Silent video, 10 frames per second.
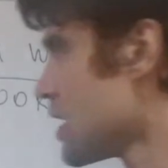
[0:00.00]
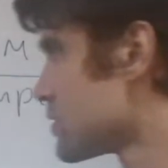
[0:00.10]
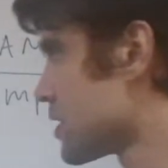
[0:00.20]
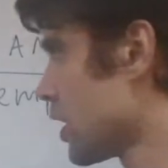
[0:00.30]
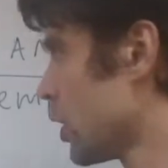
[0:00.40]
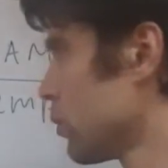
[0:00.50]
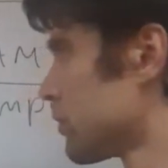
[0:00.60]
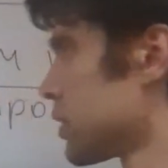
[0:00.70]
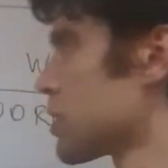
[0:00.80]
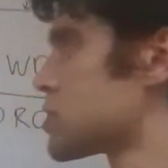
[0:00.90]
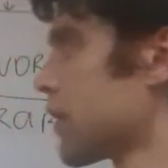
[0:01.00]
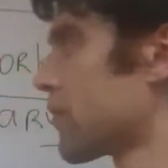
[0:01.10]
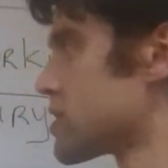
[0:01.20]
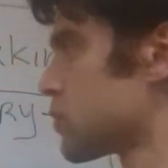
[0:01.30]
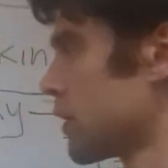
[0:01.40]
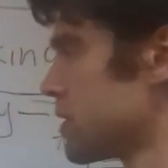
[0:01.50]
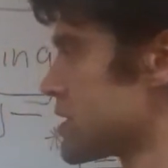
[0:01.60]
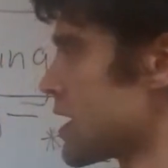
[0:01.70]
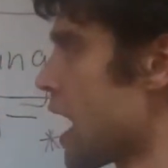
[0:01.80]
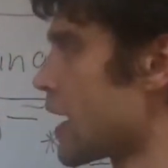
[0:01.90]
So, there is a difference when you
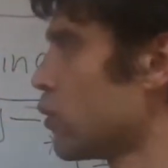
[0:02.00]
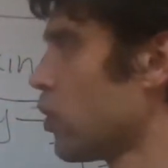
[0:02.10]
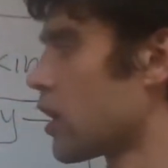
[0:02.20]
say I